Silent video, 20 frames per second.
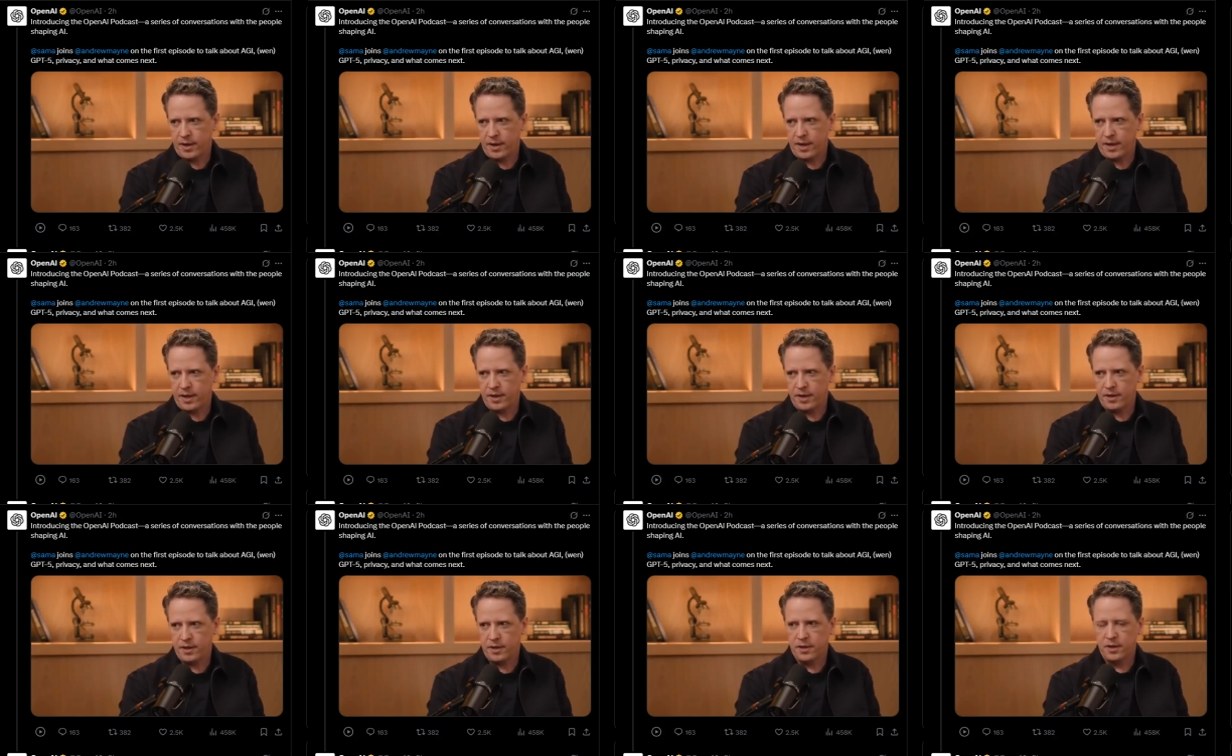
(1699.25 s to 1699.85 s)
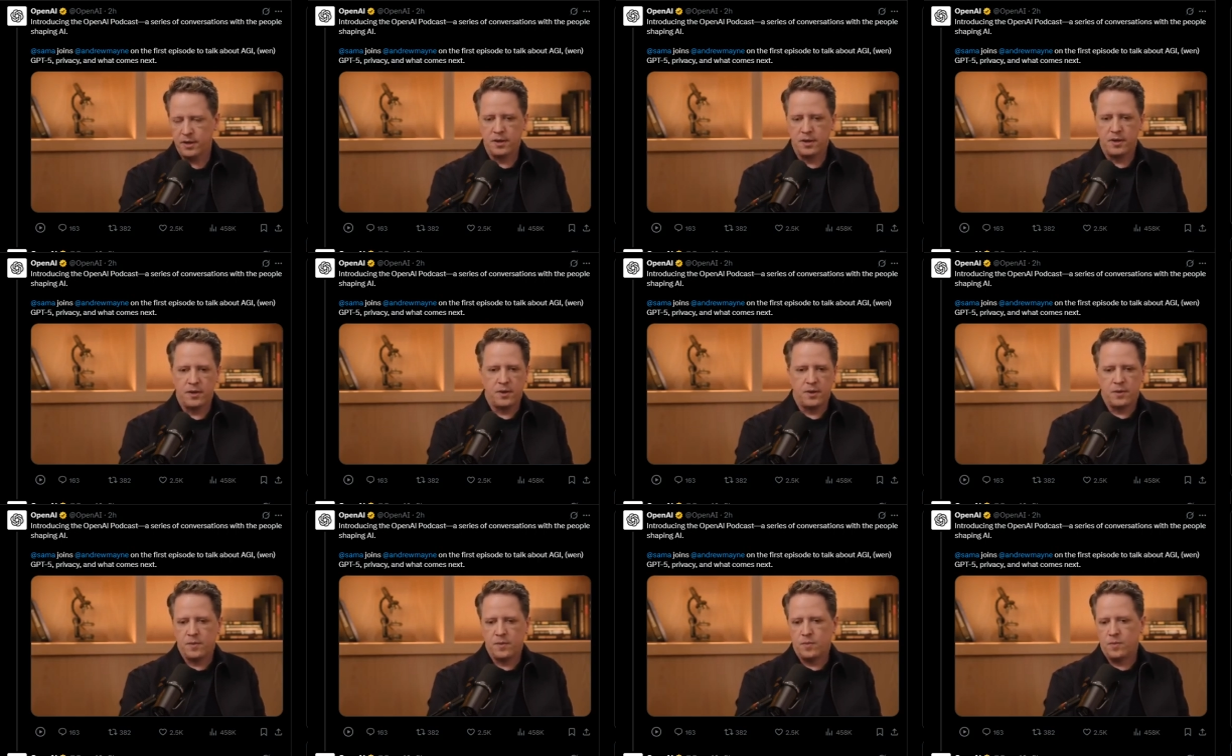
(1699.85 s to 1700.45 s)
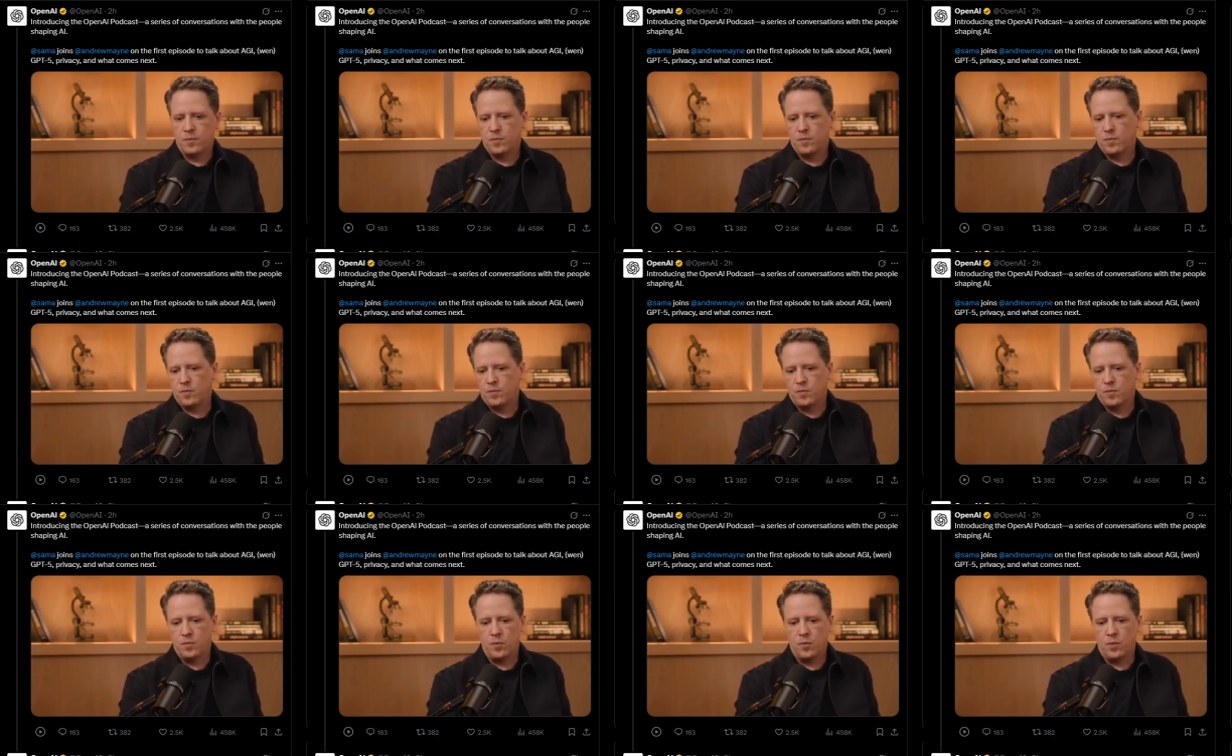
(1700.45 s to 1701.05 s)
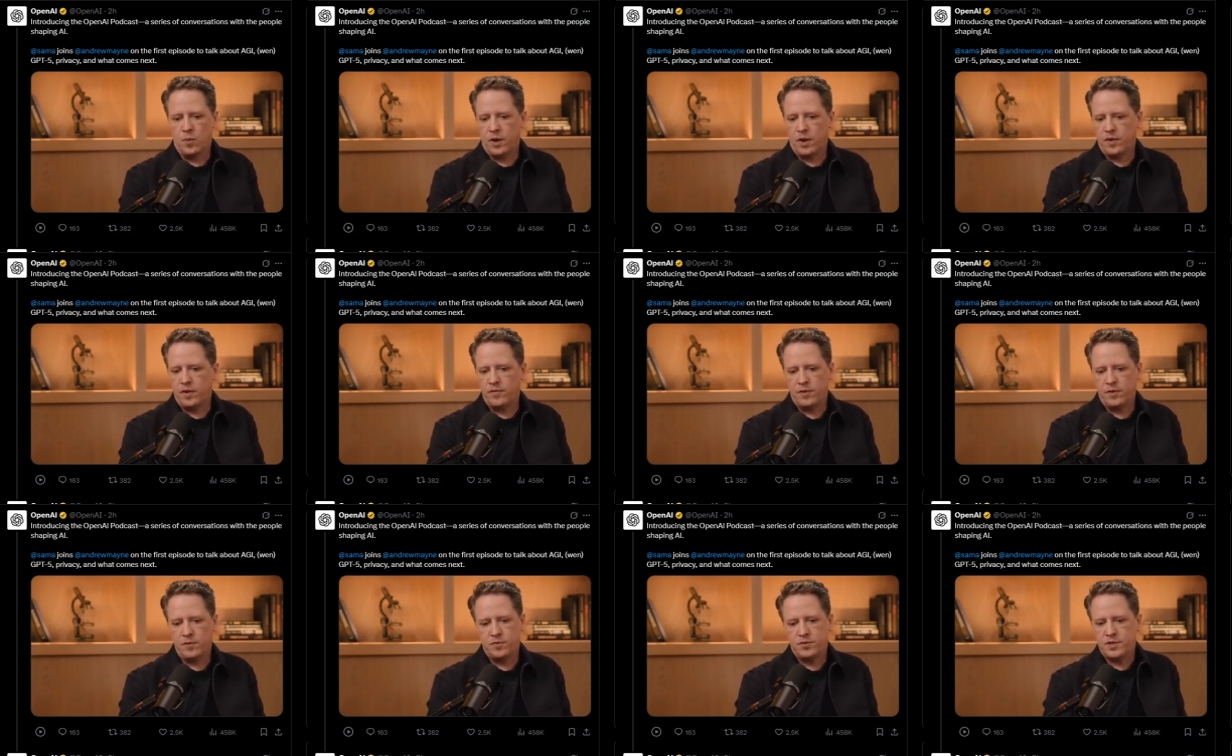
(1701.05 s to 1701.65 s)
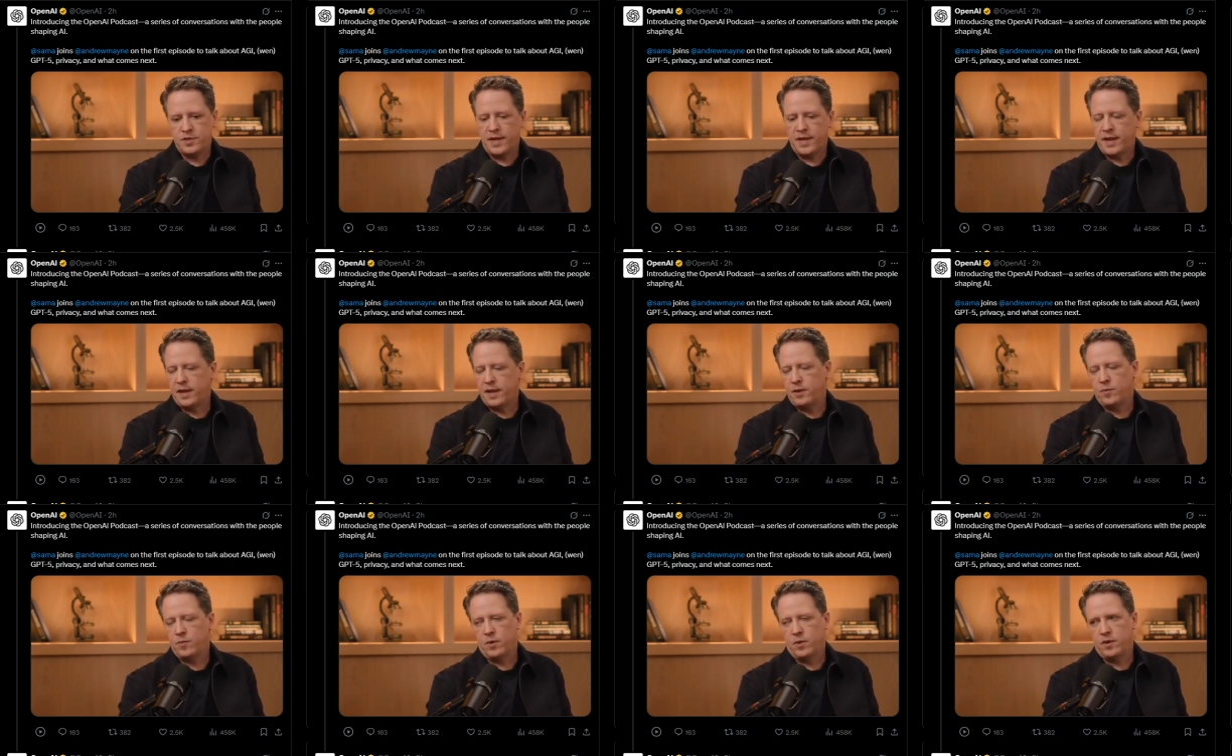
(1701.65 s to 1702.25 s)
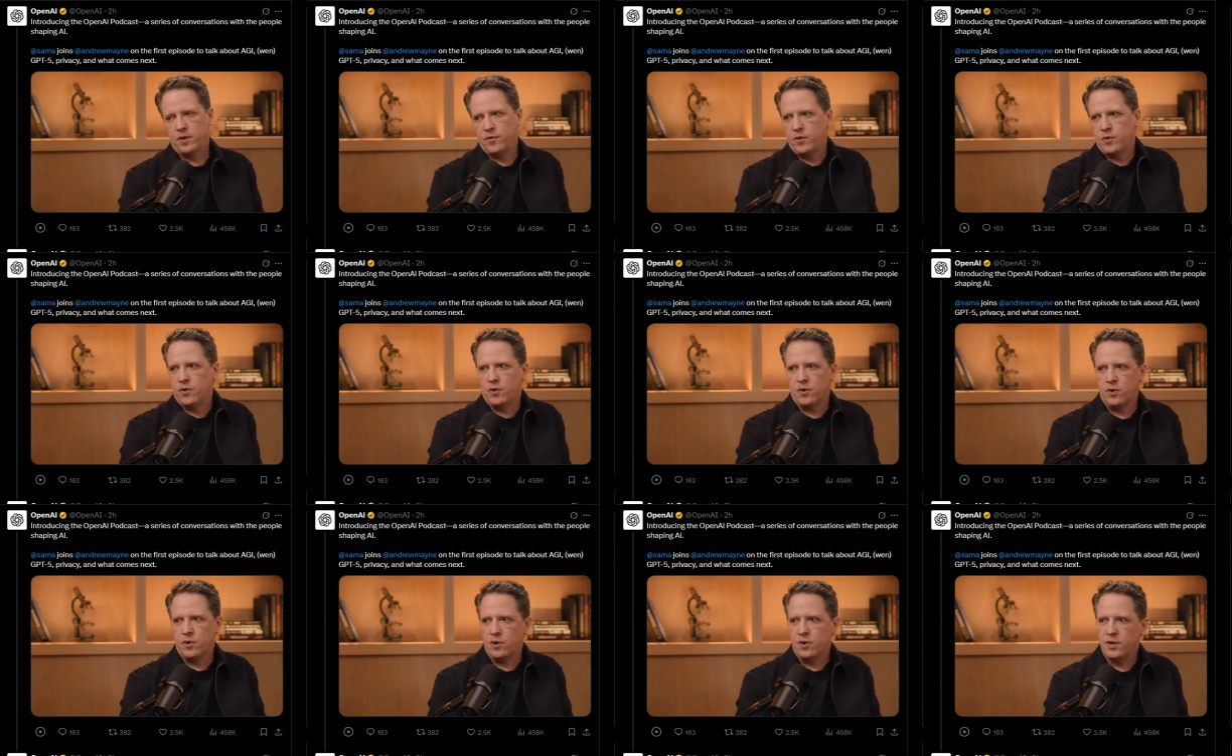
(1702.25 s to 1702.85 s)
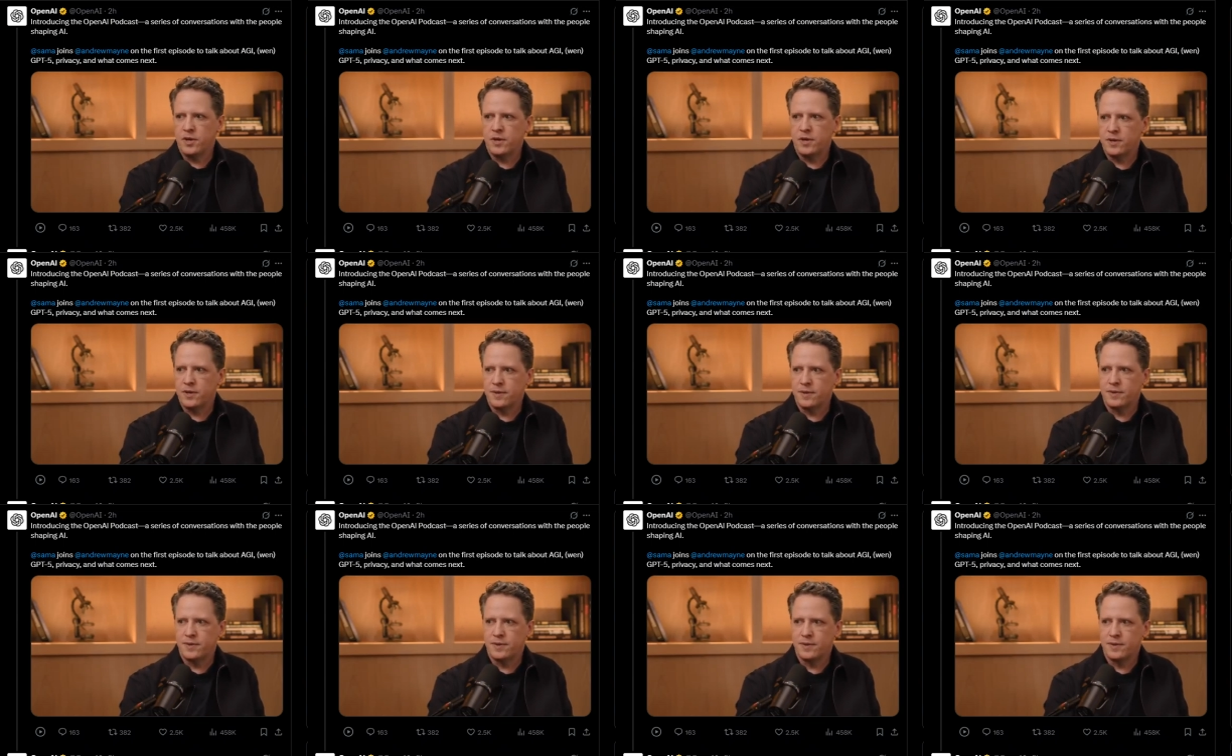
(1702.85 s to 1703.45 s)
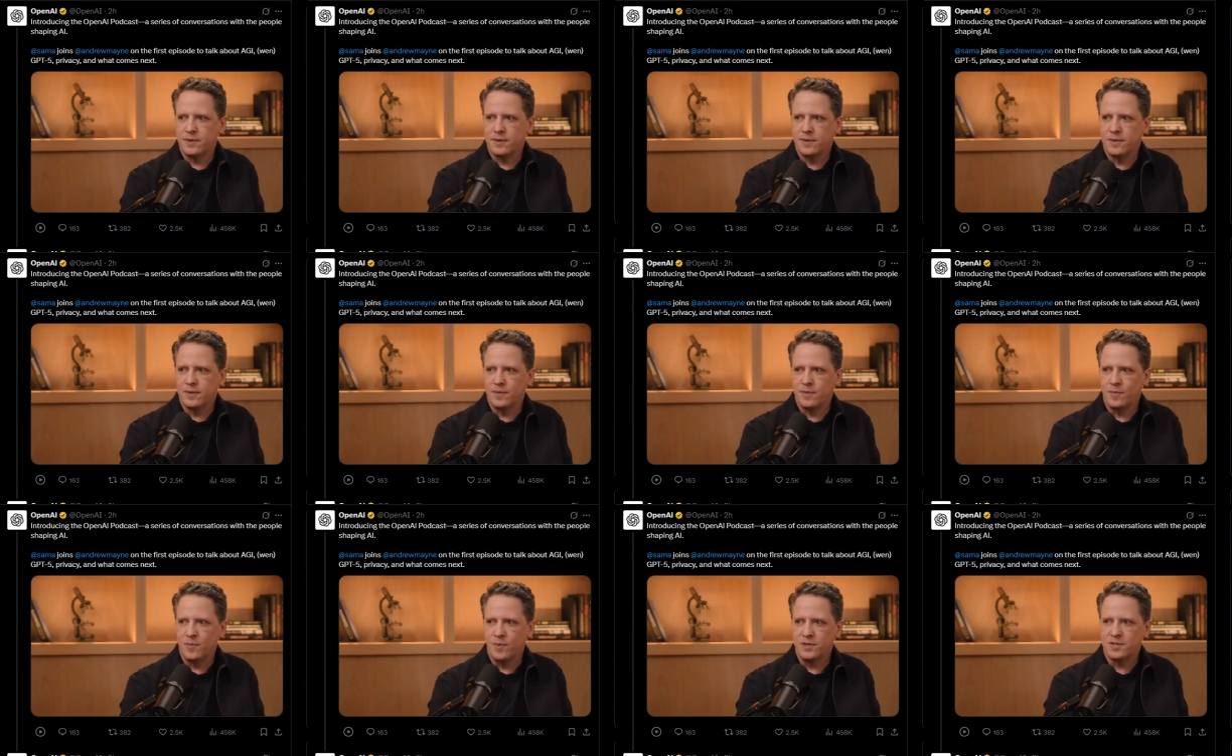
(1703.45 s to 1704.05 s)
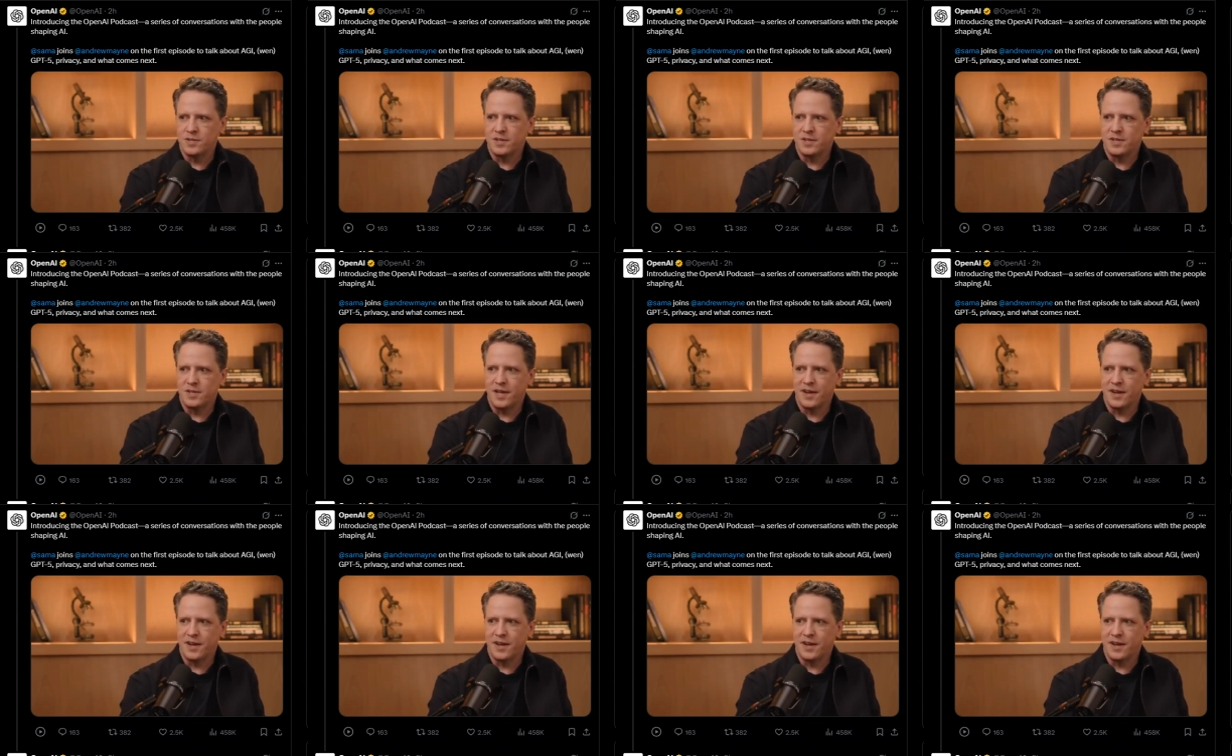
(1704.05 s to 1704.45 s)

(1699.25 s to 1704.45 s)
And what have you seen? What have you heard? What's the